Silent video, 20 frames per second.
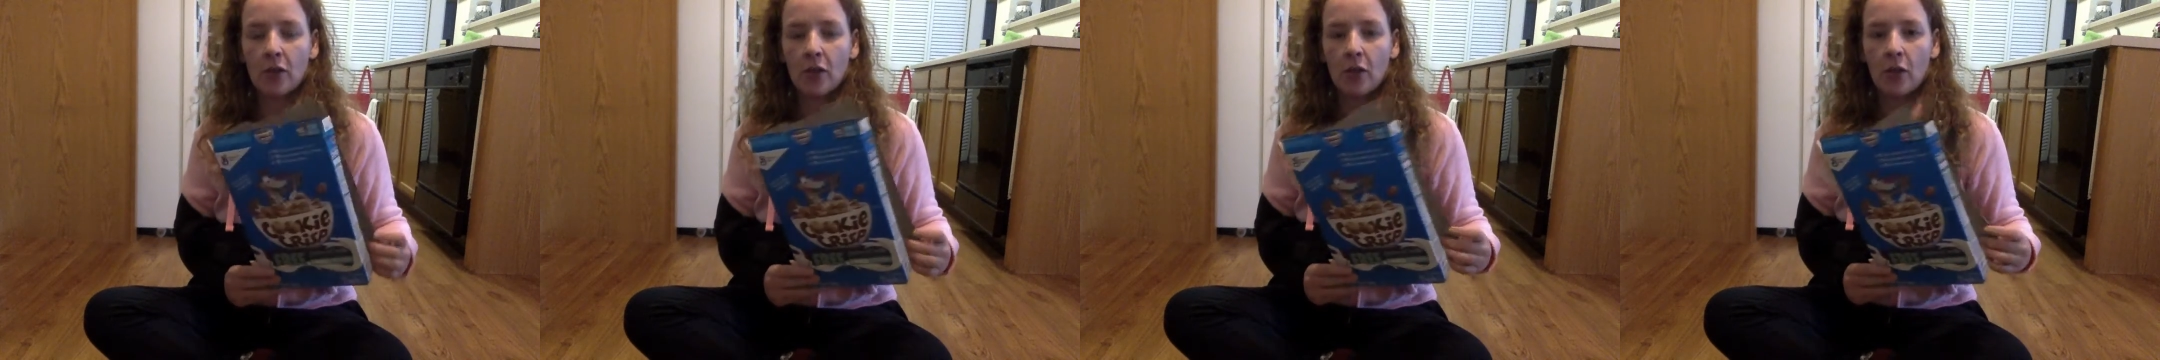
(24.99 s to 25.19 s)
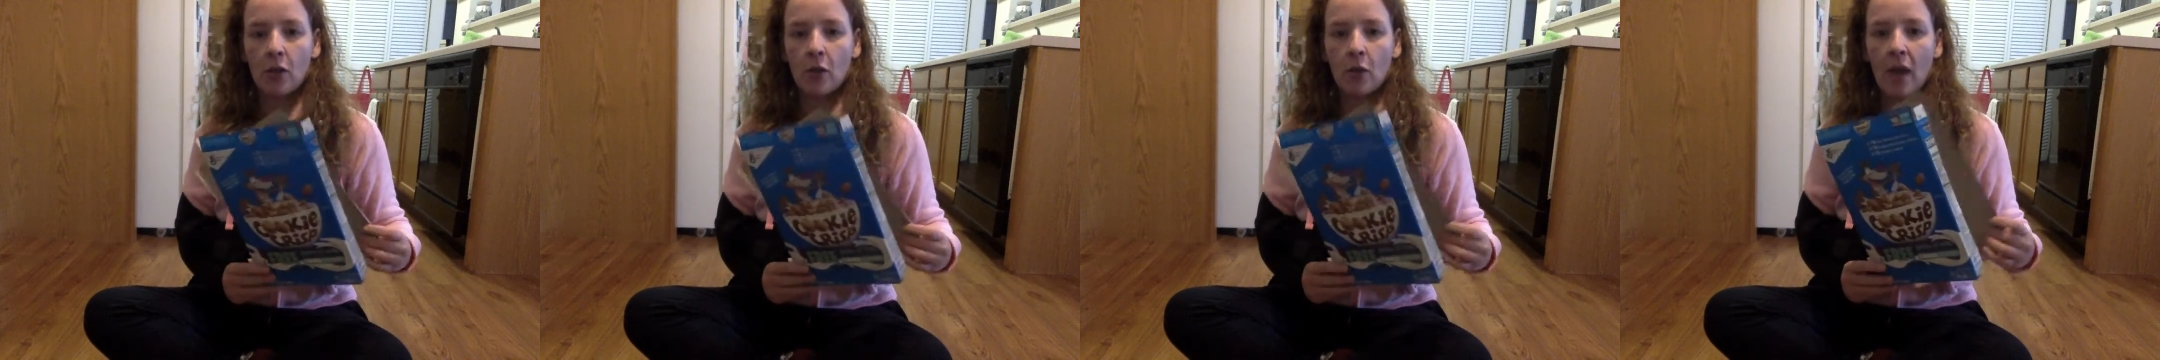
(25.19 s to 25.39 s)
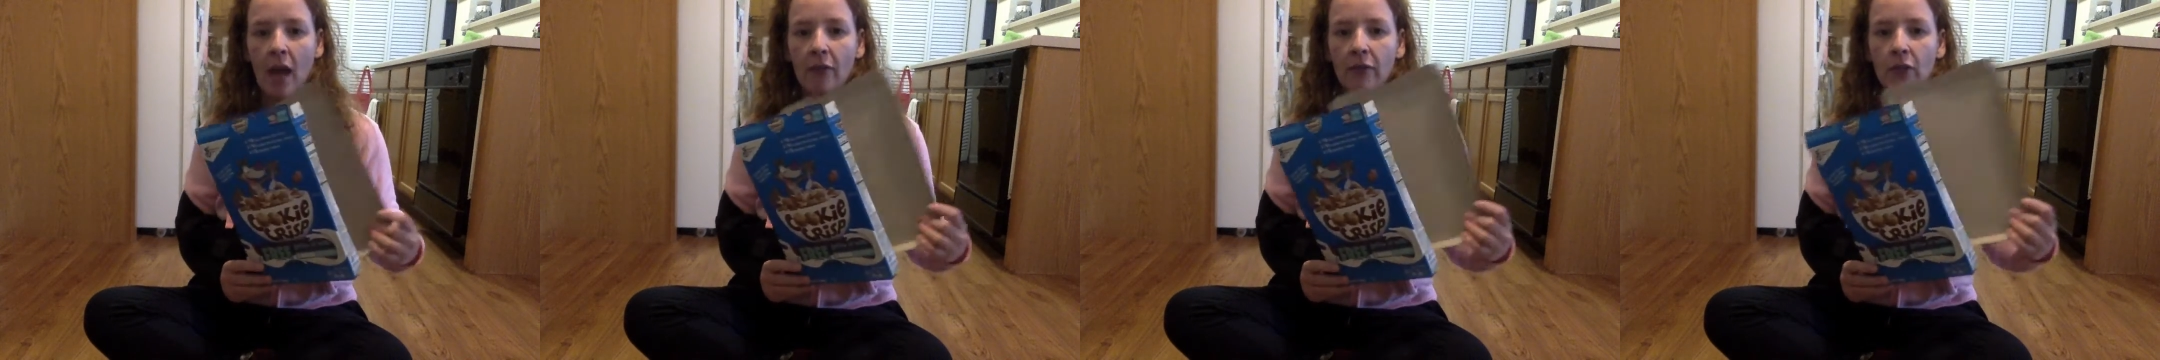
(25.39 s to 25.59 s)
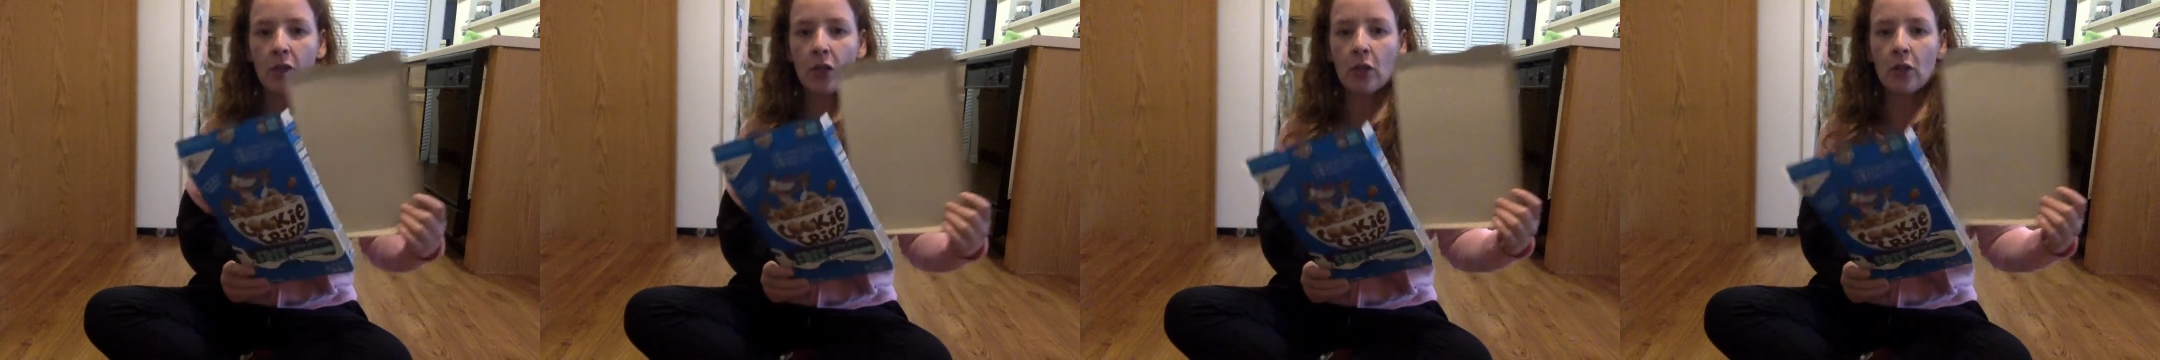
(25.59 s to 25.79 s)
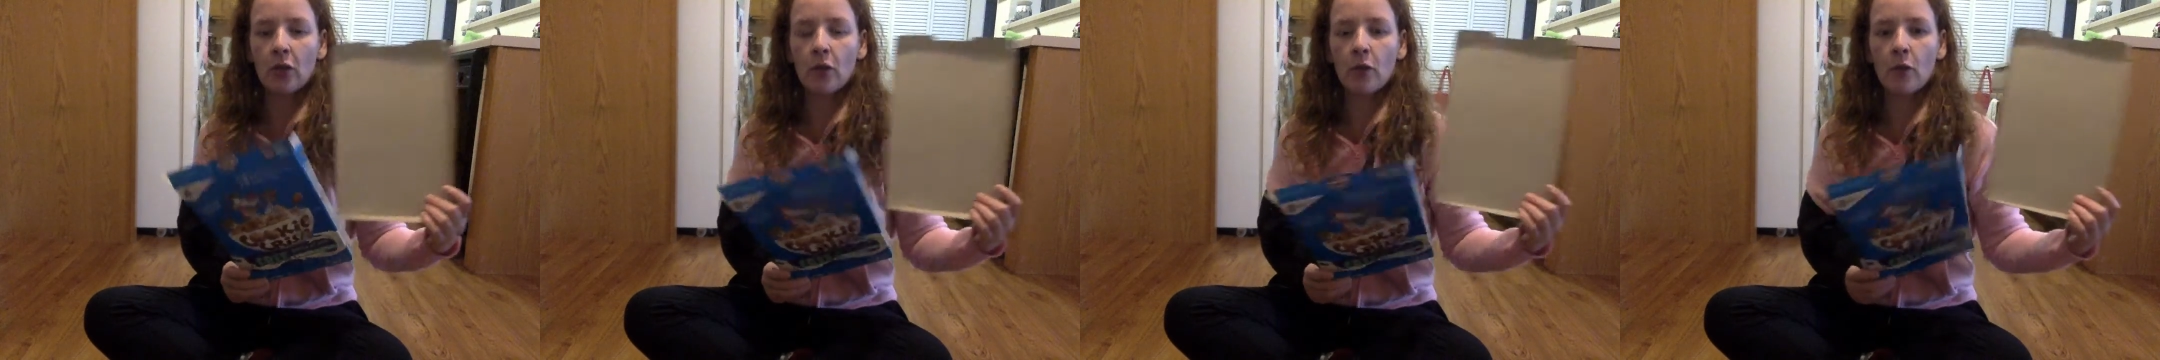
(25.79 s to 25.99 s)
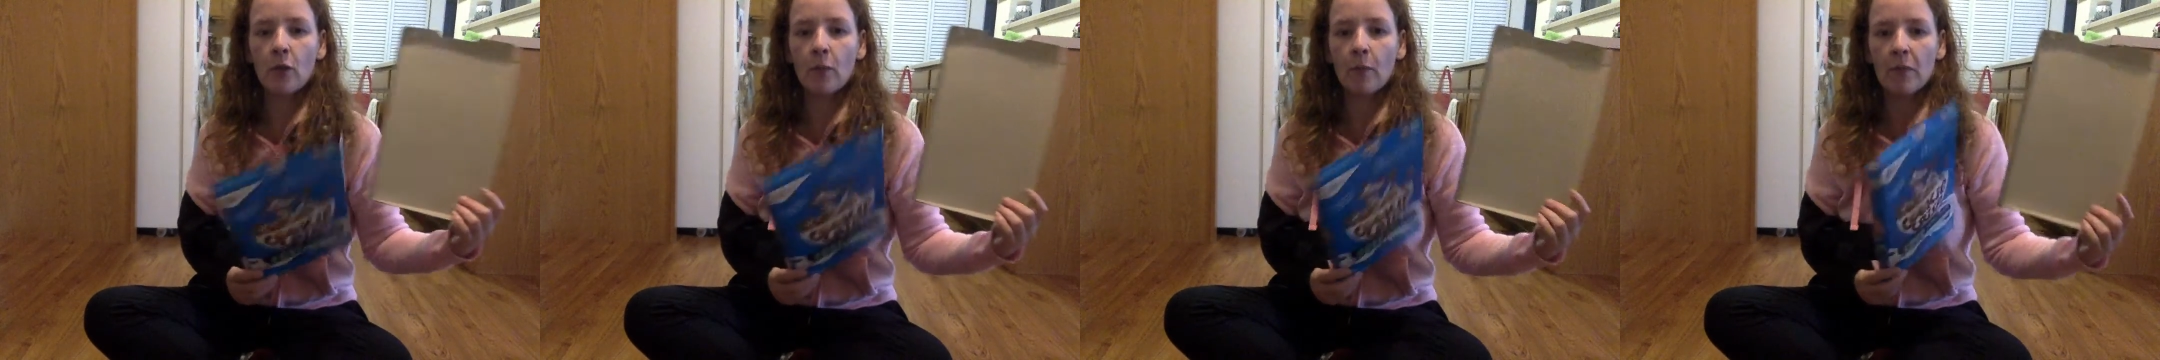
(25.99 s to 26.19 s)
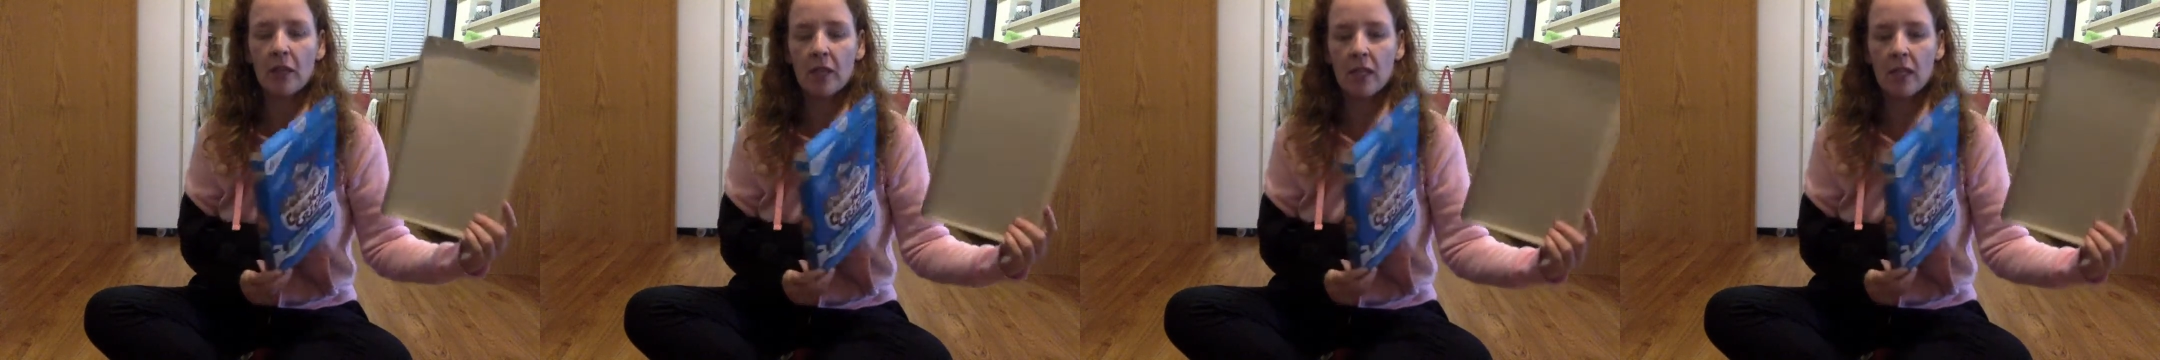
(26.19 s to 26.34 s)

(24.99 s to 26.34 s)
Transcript: So we have two